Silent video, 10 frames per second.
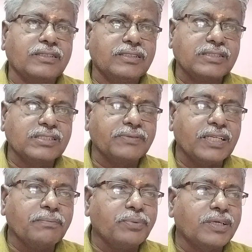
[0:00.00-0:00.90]
This is
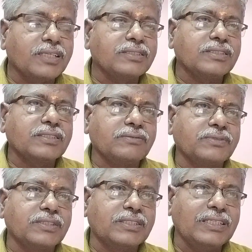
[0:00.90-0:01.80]
very important.
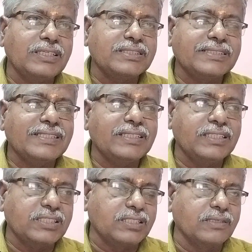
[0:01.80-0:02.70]
He,
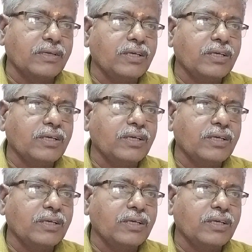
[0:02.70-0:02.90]
see it.